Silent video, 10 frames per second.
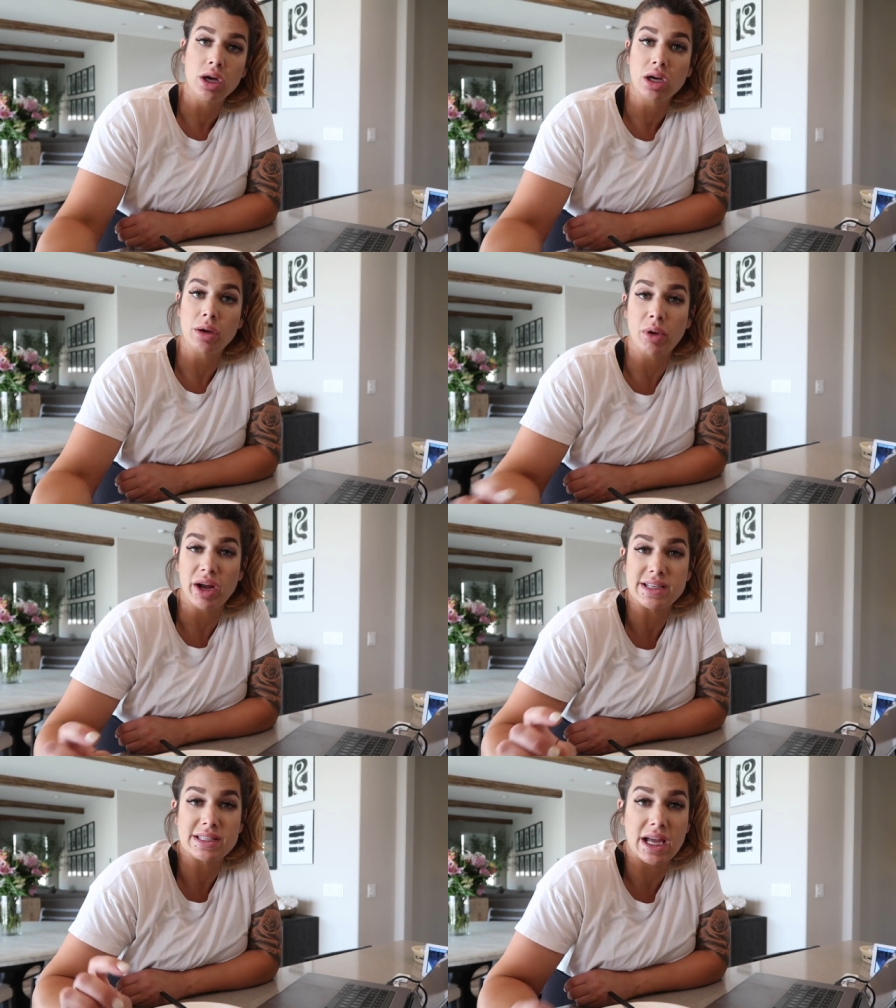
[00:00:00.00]

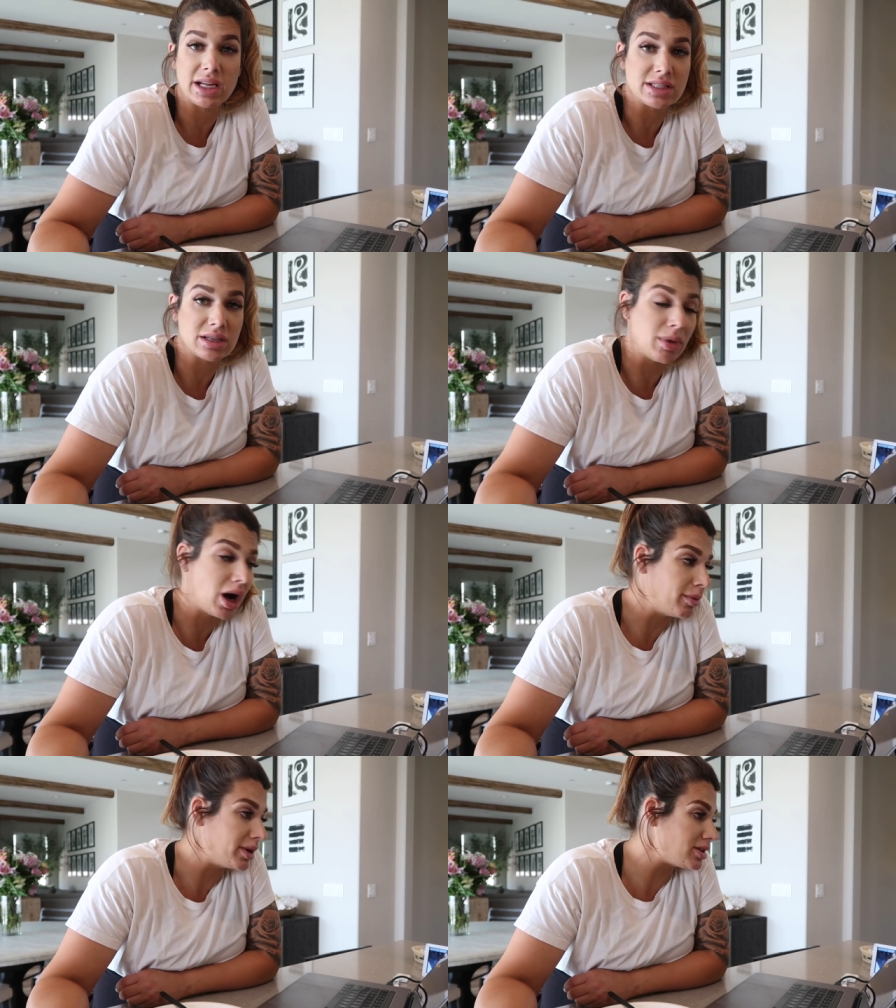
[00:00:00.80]
caprese, and some
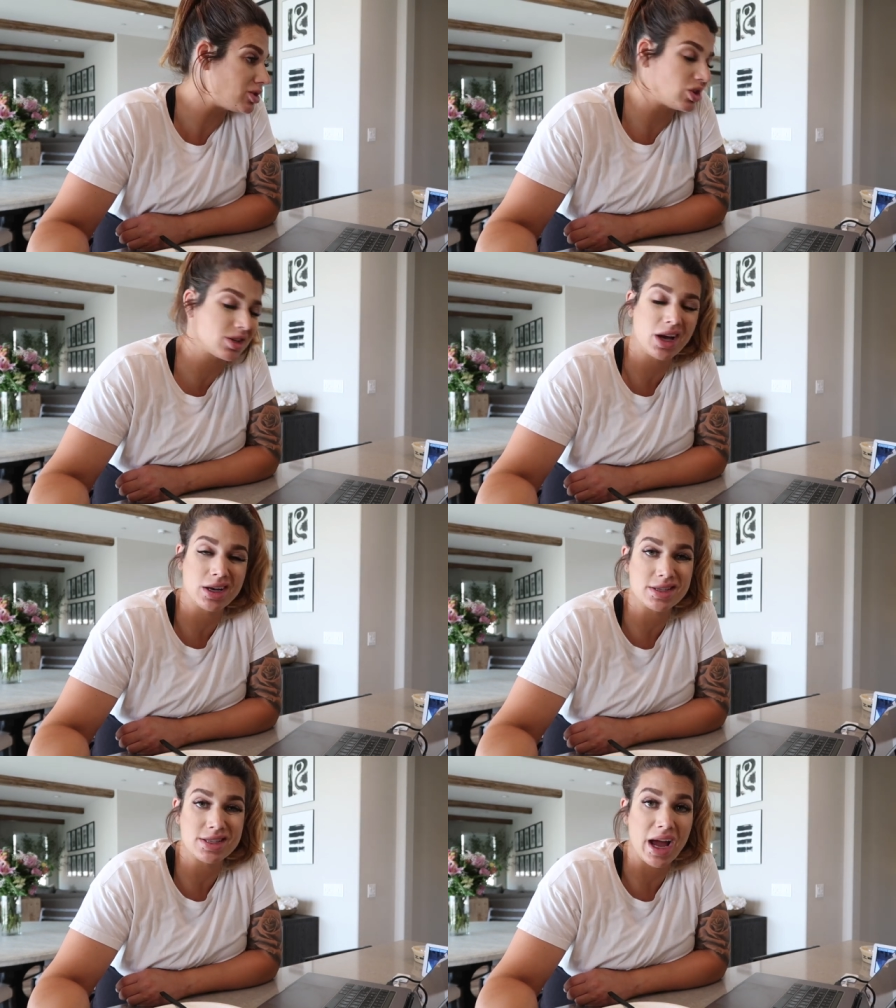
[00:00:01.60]
hummus, just
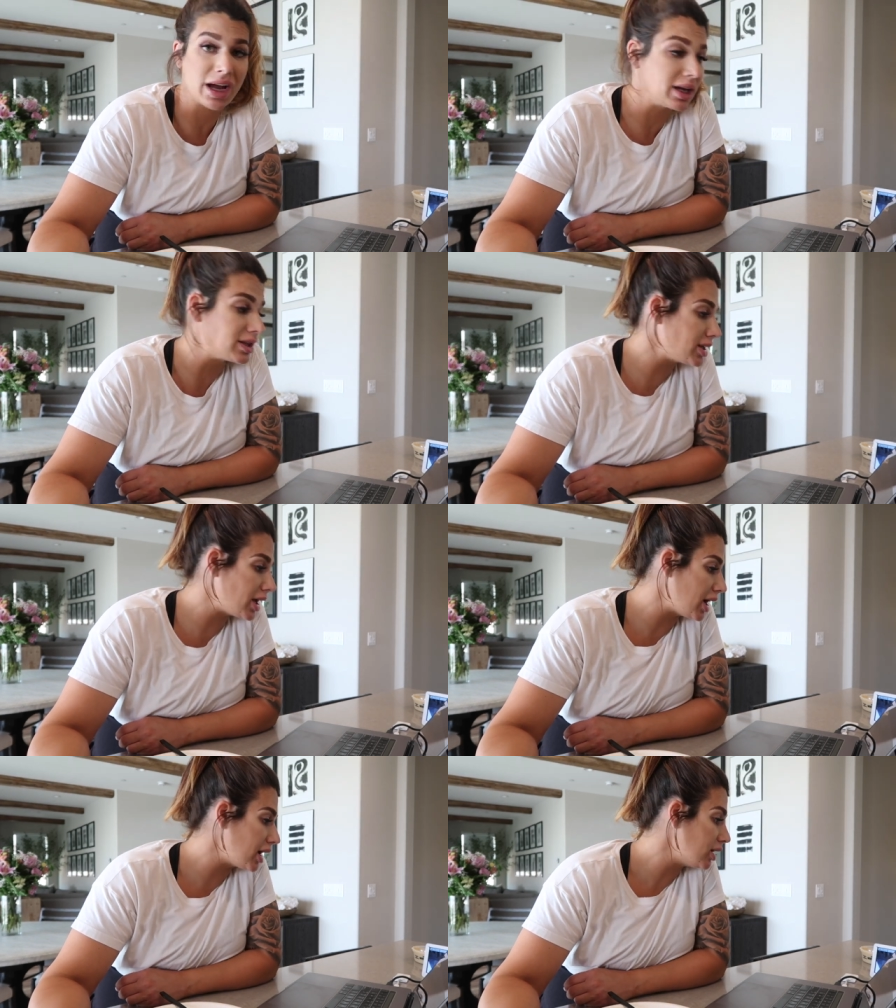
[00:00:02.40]
kind of snacking
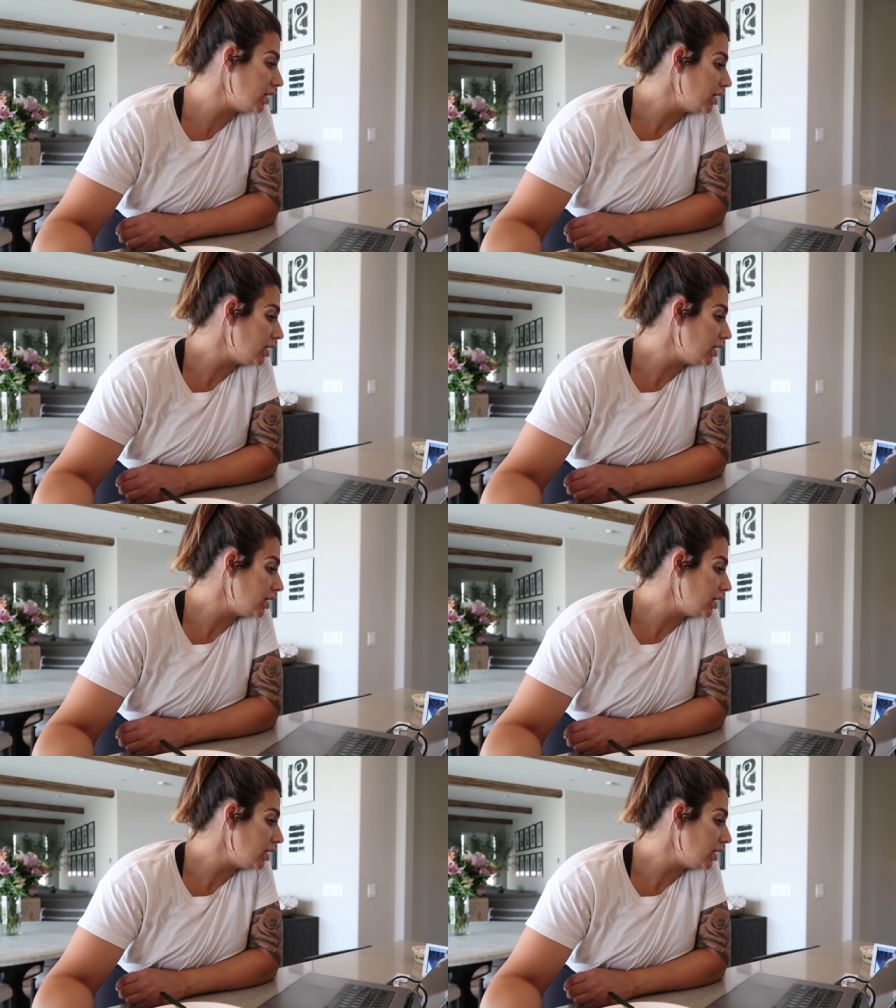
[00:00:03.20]
today